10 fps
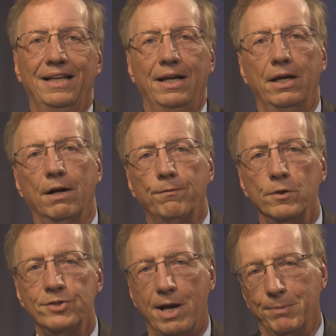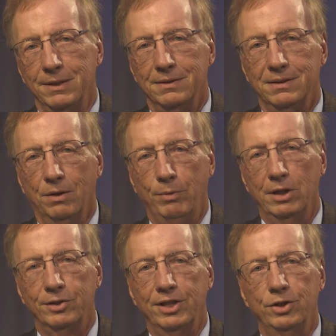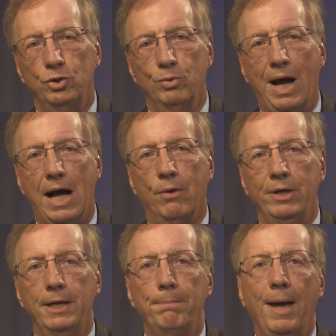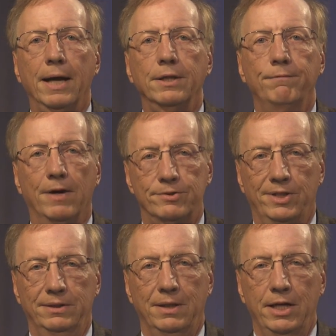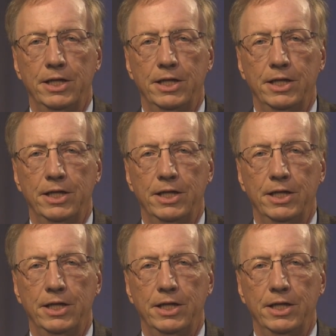In our first segment, we looked into how impact investing